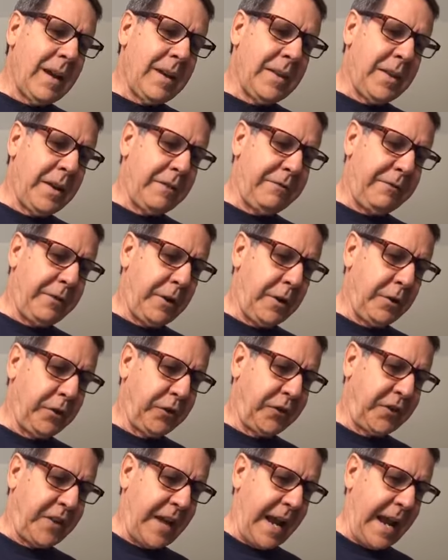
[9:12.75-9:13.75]
the
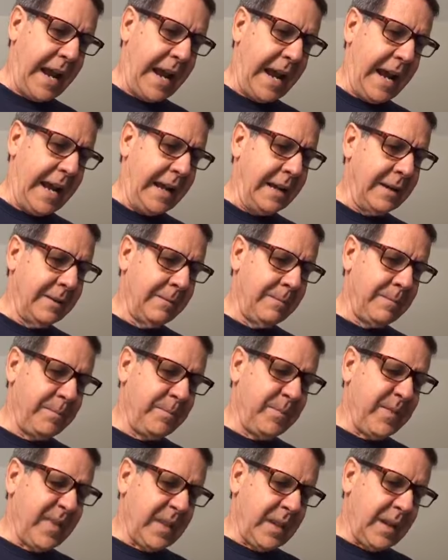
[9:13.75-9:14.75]
first day,
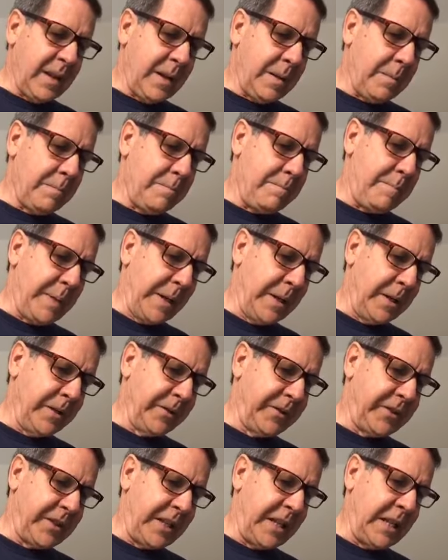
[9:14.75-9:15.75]

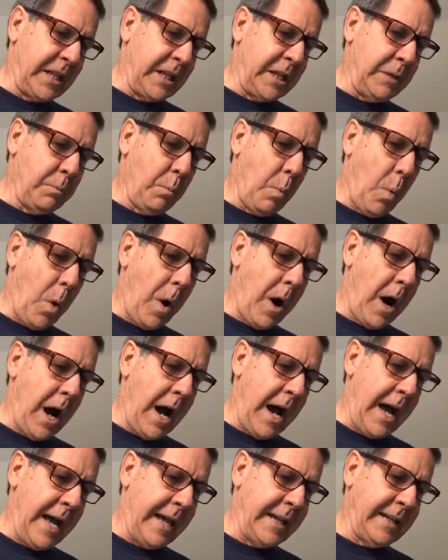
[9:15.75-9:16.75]
build team
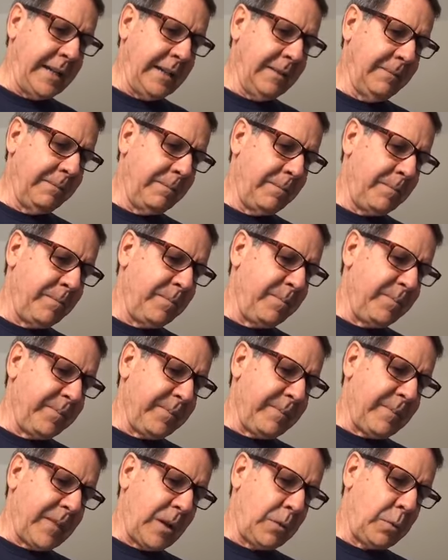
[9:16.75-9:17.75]
1
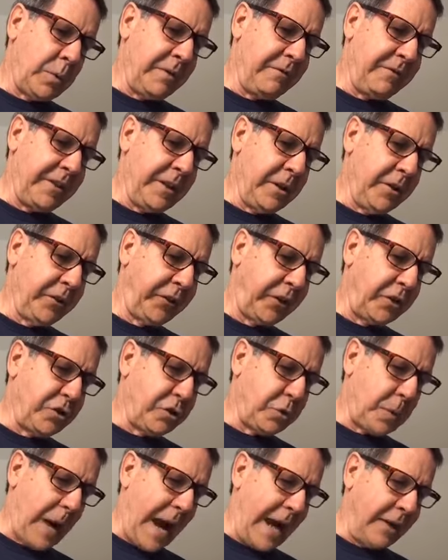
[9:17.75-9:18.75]
reveals a
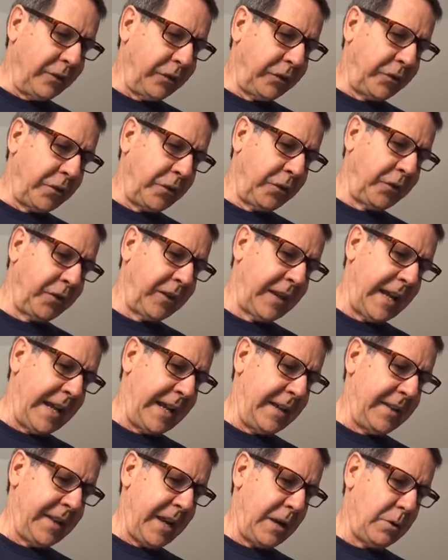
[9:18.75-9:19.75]
dragster
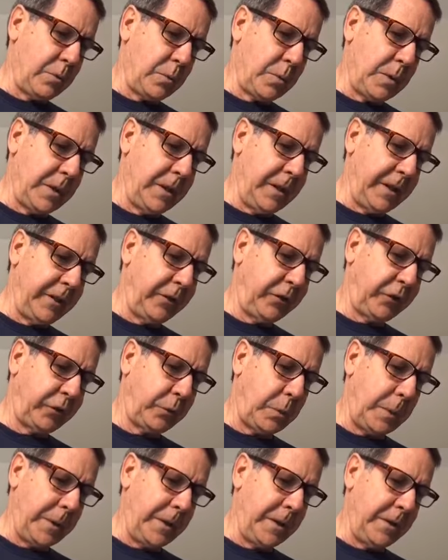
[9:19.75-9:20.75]
sleigh that really
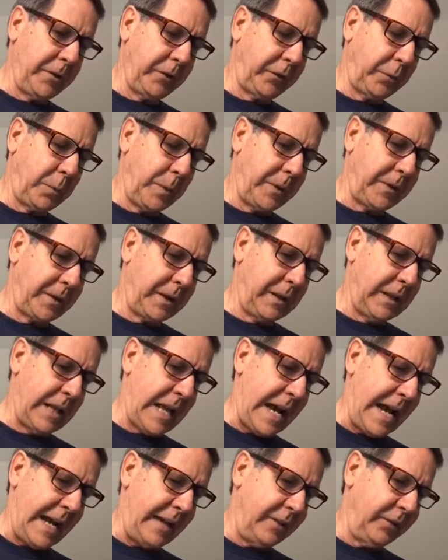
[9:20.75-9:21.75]
squills with
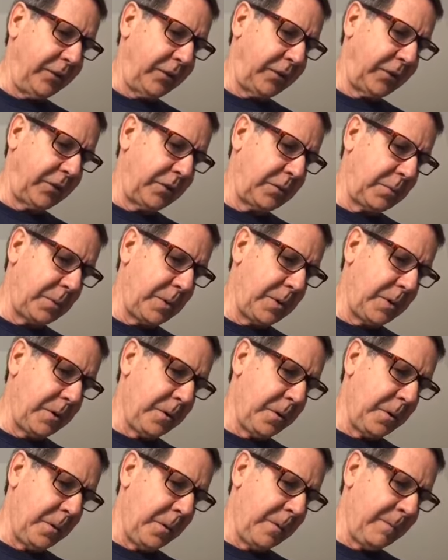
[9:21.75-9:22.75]
glides
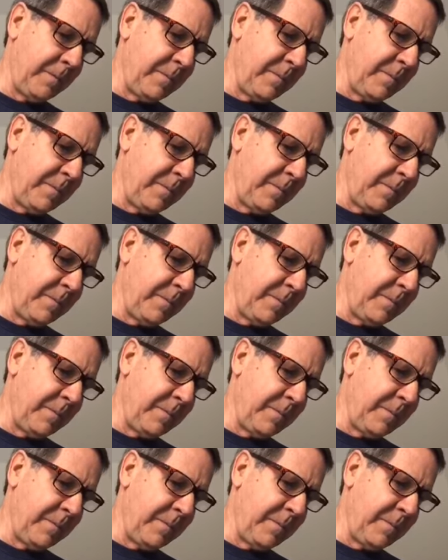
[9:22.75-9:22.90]
through